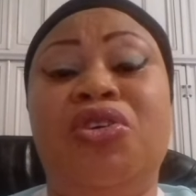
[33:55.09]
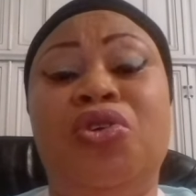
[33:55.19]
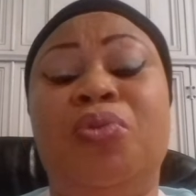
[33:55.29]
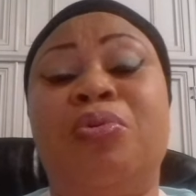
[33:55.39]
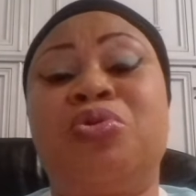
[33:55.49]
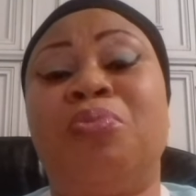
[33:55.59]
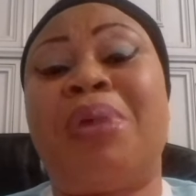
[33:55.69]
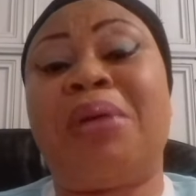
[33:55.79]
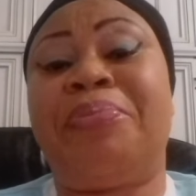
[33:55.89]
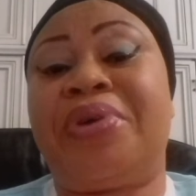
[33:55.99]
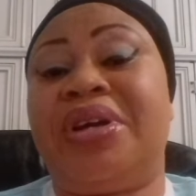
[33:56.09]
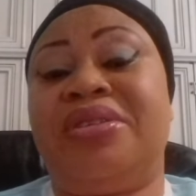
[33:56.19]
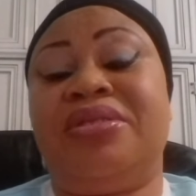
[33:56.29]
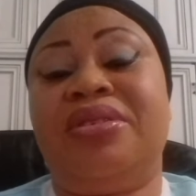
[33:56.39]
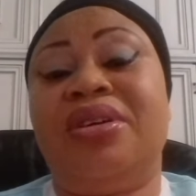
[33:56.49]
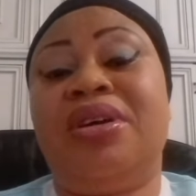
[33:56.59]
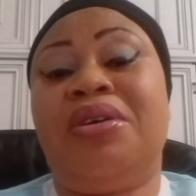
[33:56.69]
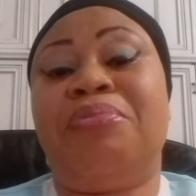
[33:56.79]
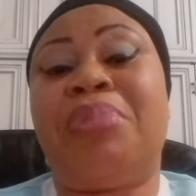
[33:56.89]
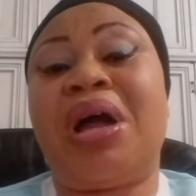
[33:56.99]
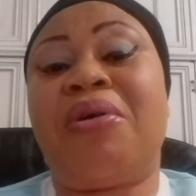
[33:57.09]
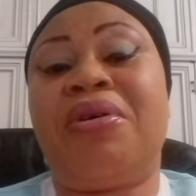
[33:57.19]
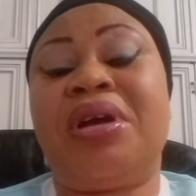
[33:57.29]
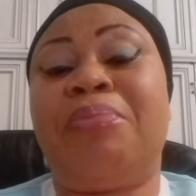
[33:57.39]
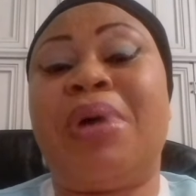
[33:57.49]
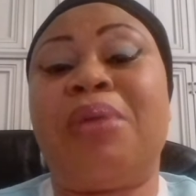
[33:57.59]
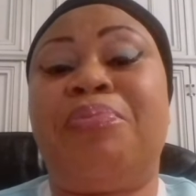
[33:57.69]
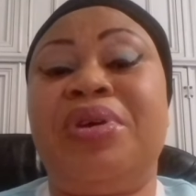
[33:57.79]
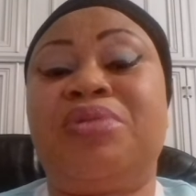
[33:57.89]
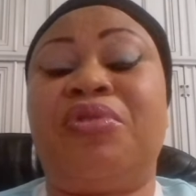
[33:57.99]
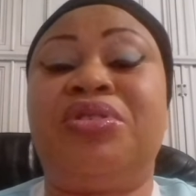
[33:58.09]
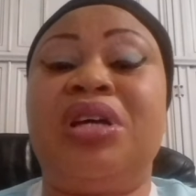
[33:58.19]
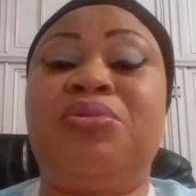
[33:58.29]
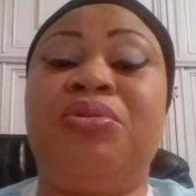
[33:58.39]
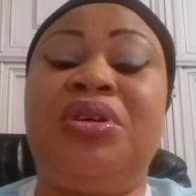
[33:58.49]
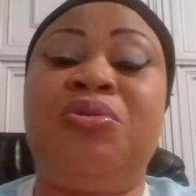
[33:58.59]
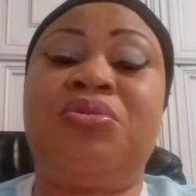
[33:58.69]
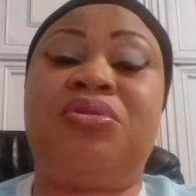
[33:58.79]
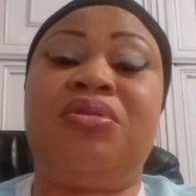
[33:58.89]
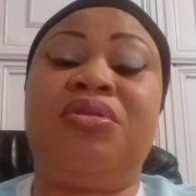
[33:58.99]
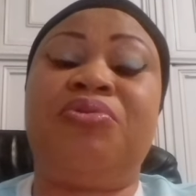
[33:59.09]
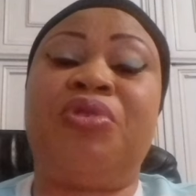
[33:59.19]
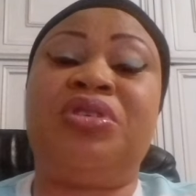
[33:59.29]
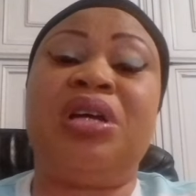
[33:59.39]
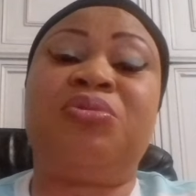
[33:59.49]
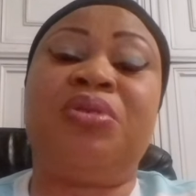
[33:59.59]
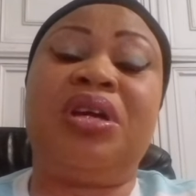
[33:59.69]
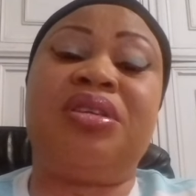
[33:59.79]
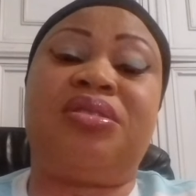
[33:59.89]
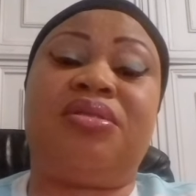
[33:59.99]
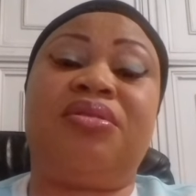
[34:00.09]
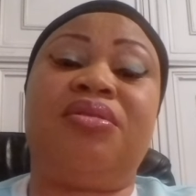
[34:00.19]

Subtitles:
People should buy bread, buy oil, buy beans for them to use, for them to eat.